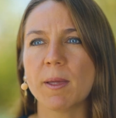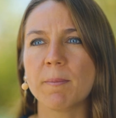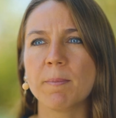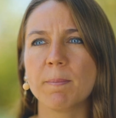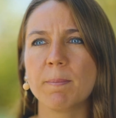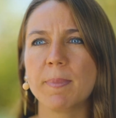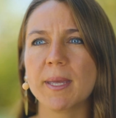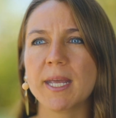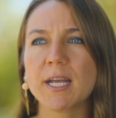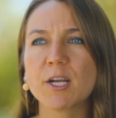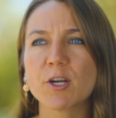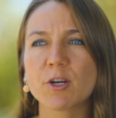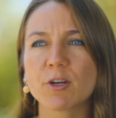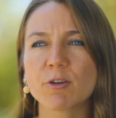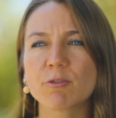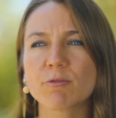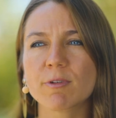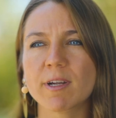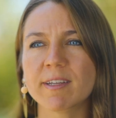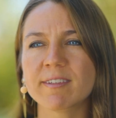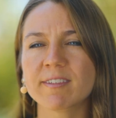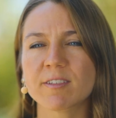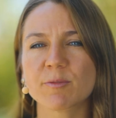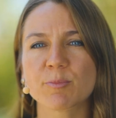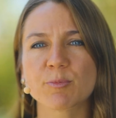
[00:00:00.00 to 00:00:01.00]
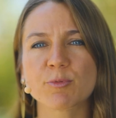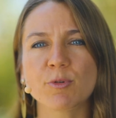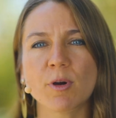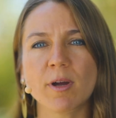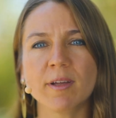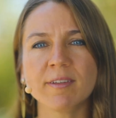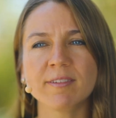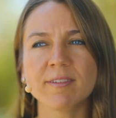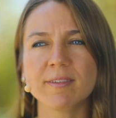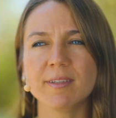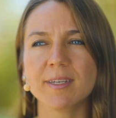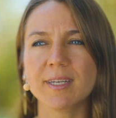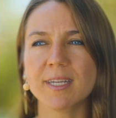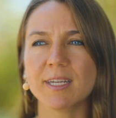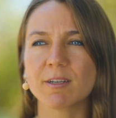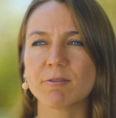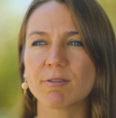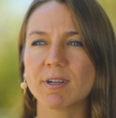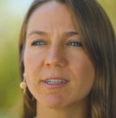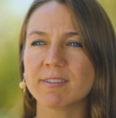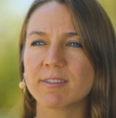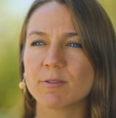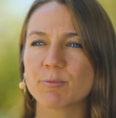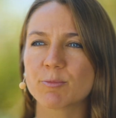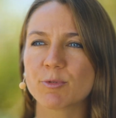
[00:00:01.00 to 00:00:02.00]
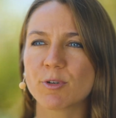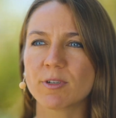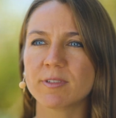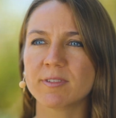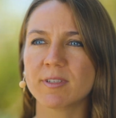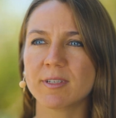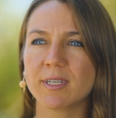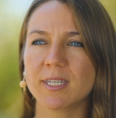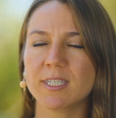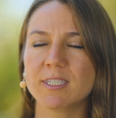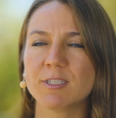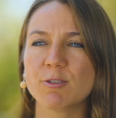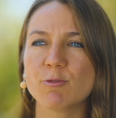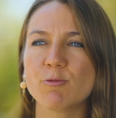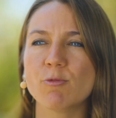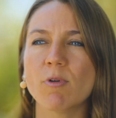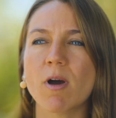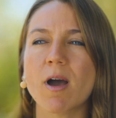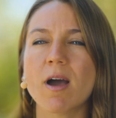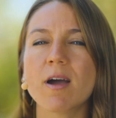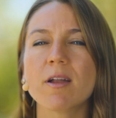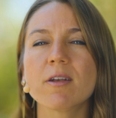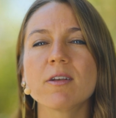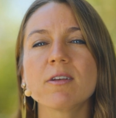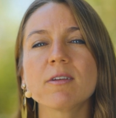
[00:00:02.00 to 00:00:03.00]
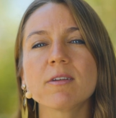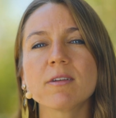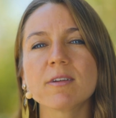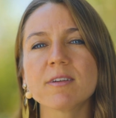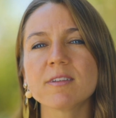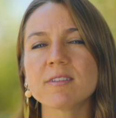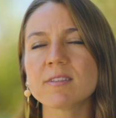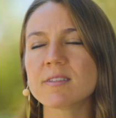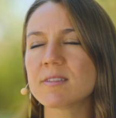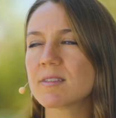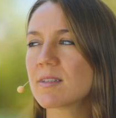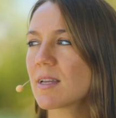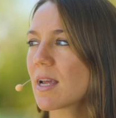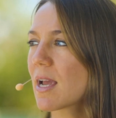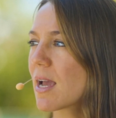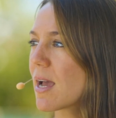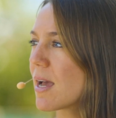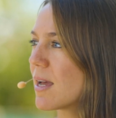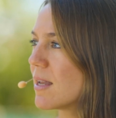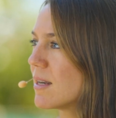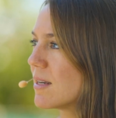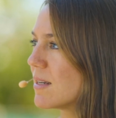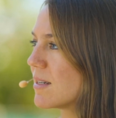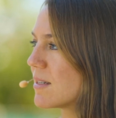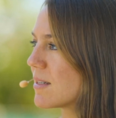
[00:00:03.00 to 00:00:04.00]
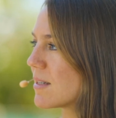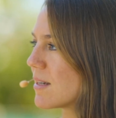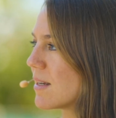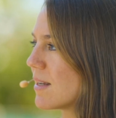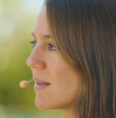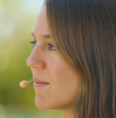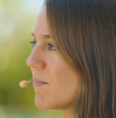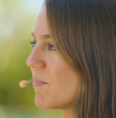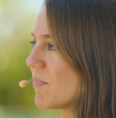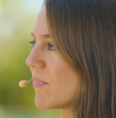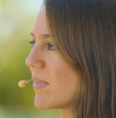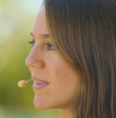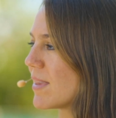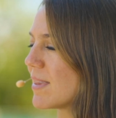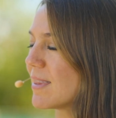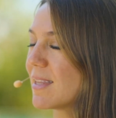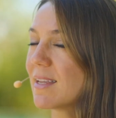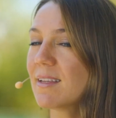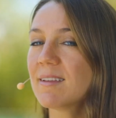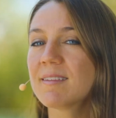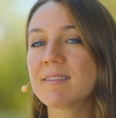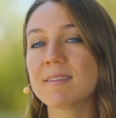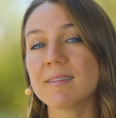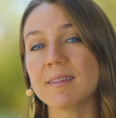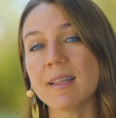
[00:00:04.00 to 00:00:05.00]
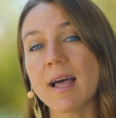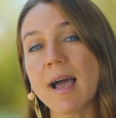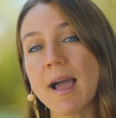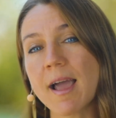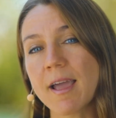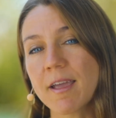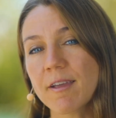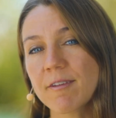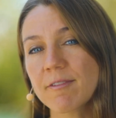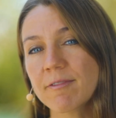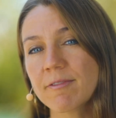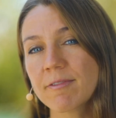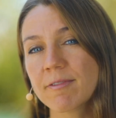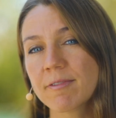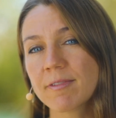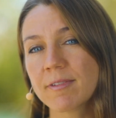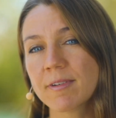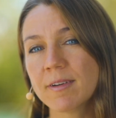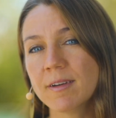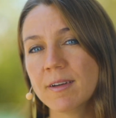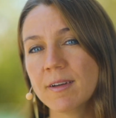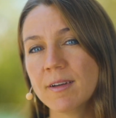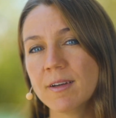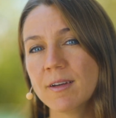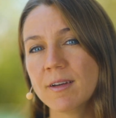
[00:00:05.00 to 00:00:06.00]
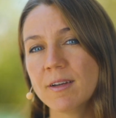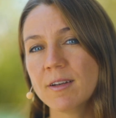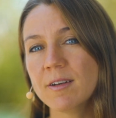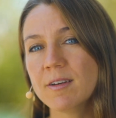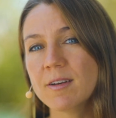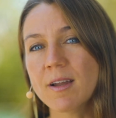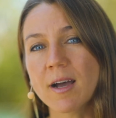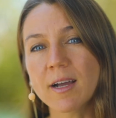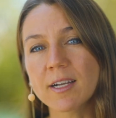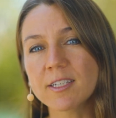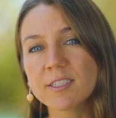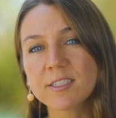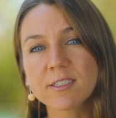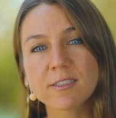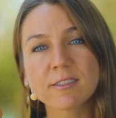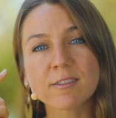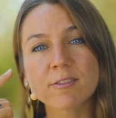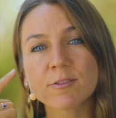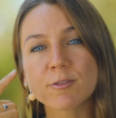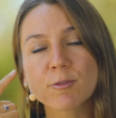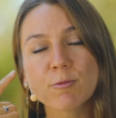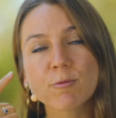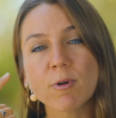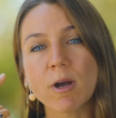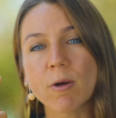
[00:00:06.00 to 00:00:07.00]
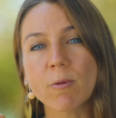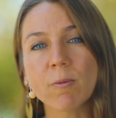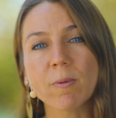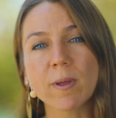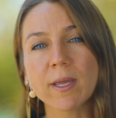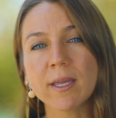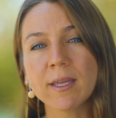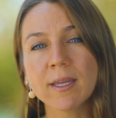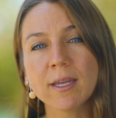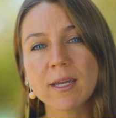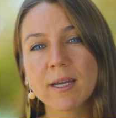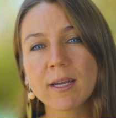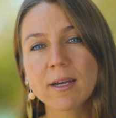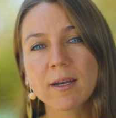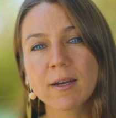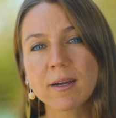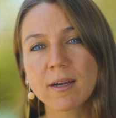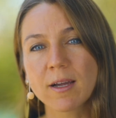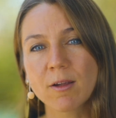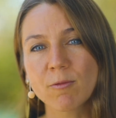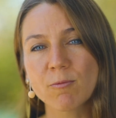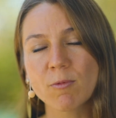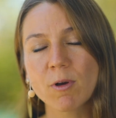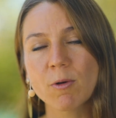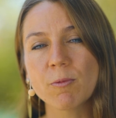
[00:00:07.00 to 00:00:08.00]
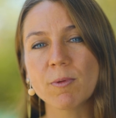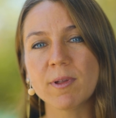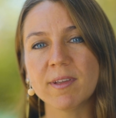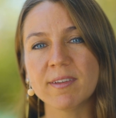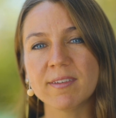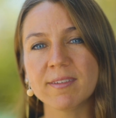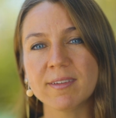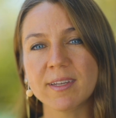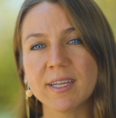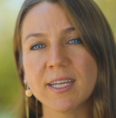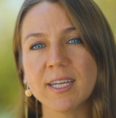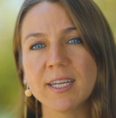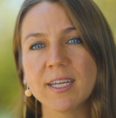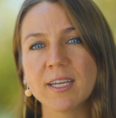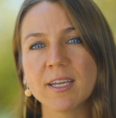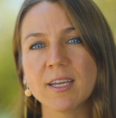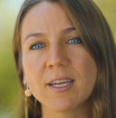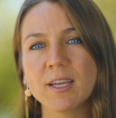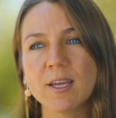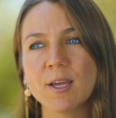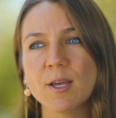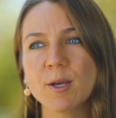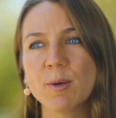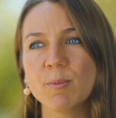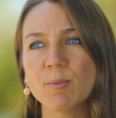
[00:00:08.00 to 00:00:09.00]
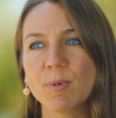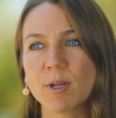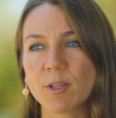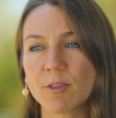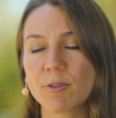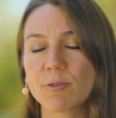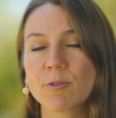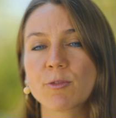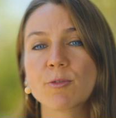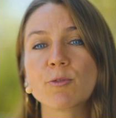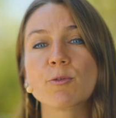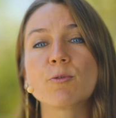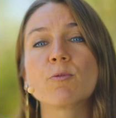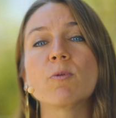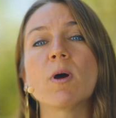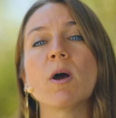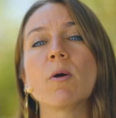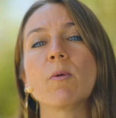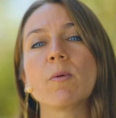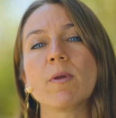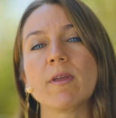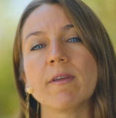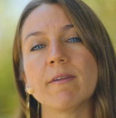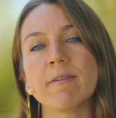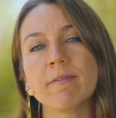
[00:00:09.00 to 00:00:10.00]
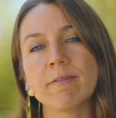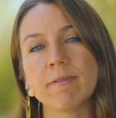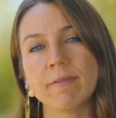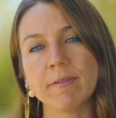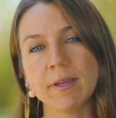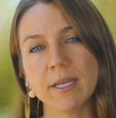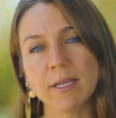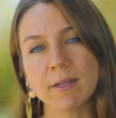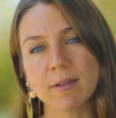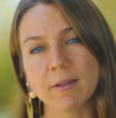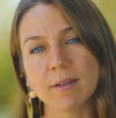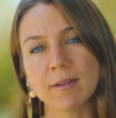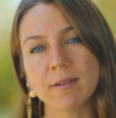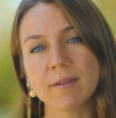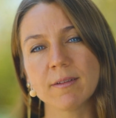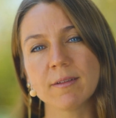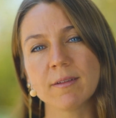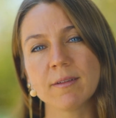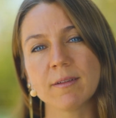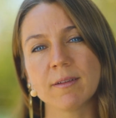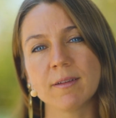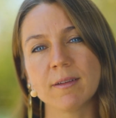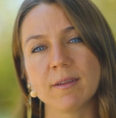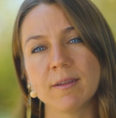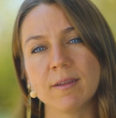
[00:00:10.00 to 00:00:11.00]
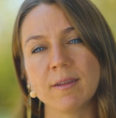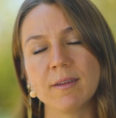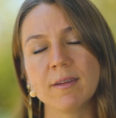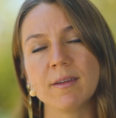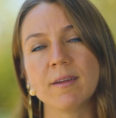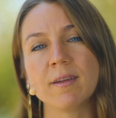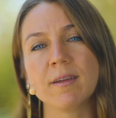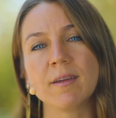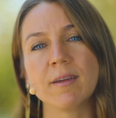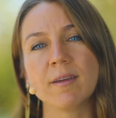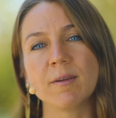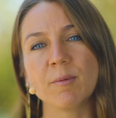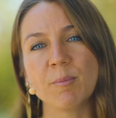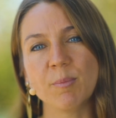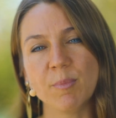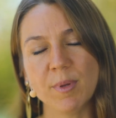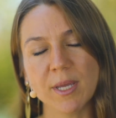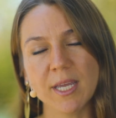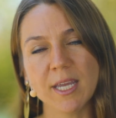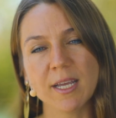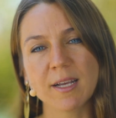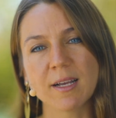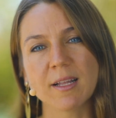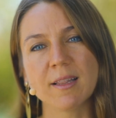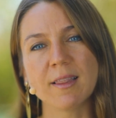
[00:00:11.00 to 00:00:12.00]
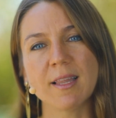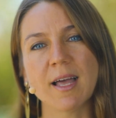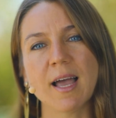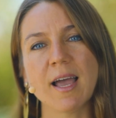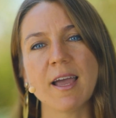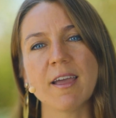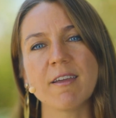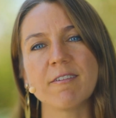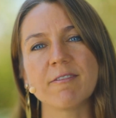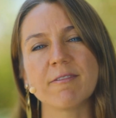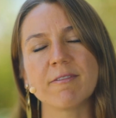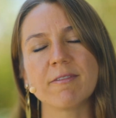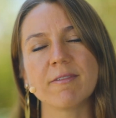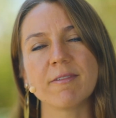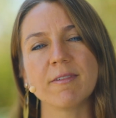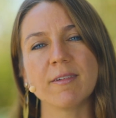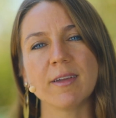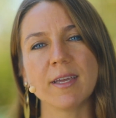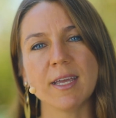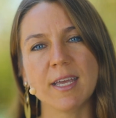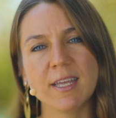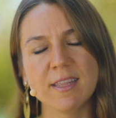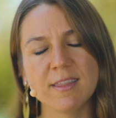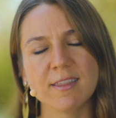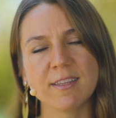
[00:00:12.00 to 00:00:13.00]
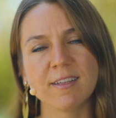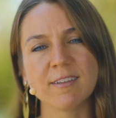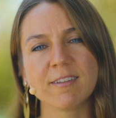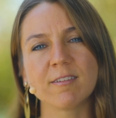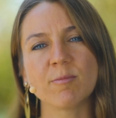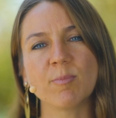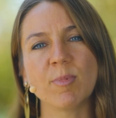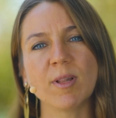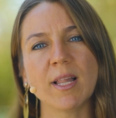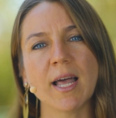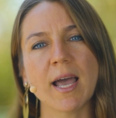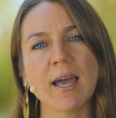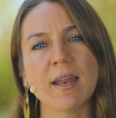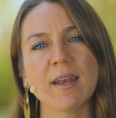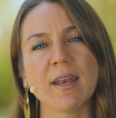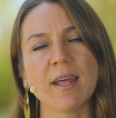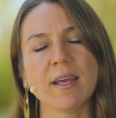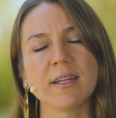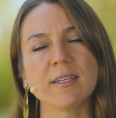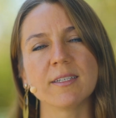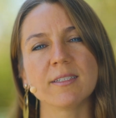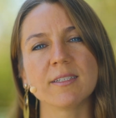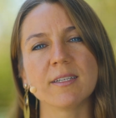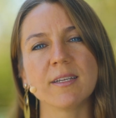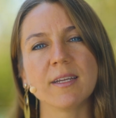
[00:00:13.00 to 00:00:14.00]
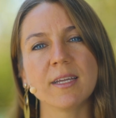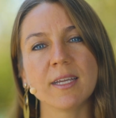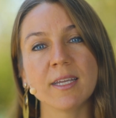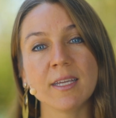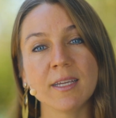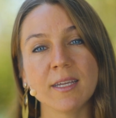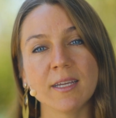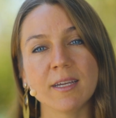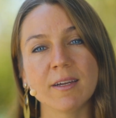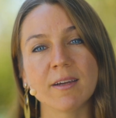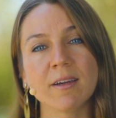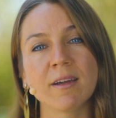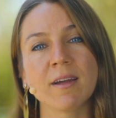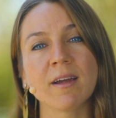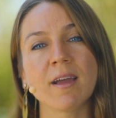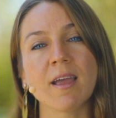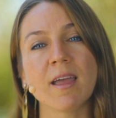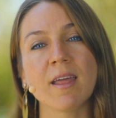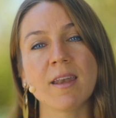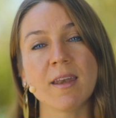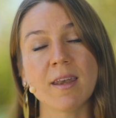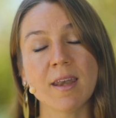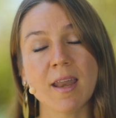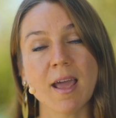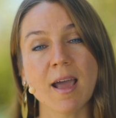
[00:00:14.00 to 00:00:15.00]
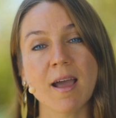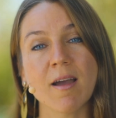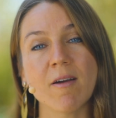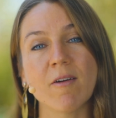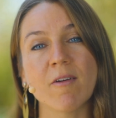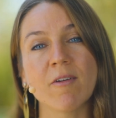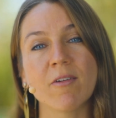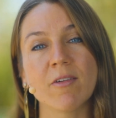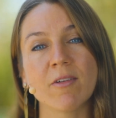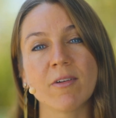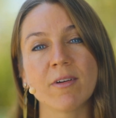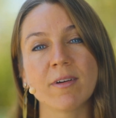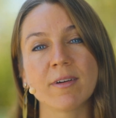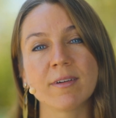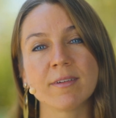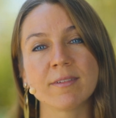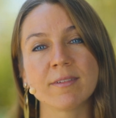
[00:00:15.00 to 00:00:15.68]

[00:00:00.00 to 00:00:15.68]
a bigger reciprocity, a reciprocity to understand this life, not just through what we hear and what we see, but through what we feel, being alive in this planet, here and now.